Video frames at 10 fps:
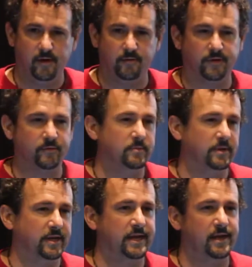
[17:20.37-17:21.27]
Over 3
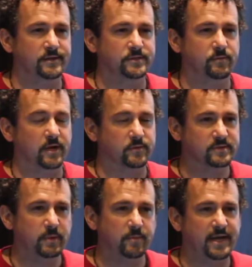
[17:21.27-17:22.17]
million gallons of water
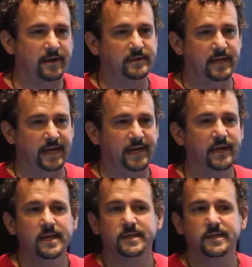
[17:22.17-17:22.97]
was pumped out a day